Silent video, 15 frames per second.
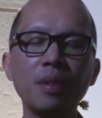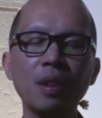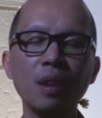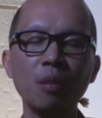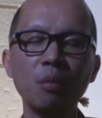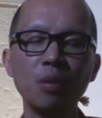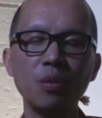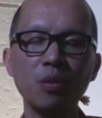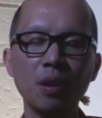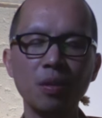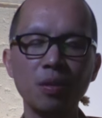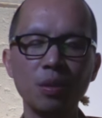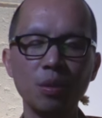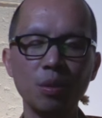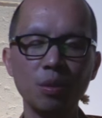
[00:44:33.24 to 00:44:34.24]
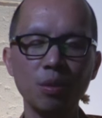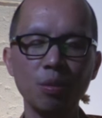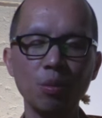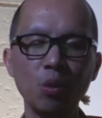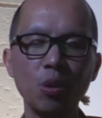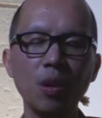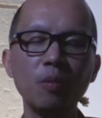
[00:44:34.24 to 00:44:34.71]
Now
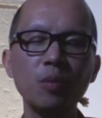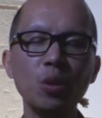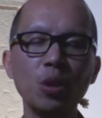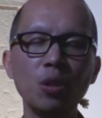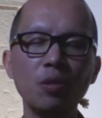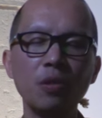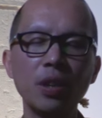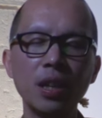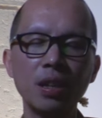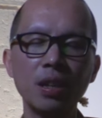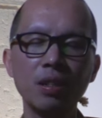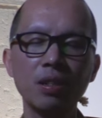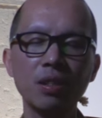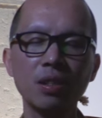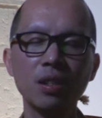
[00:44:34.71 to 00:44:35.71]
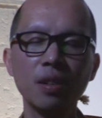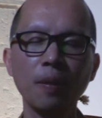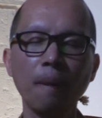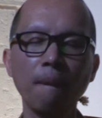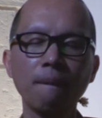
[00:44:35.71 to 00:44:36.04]
move up to your face,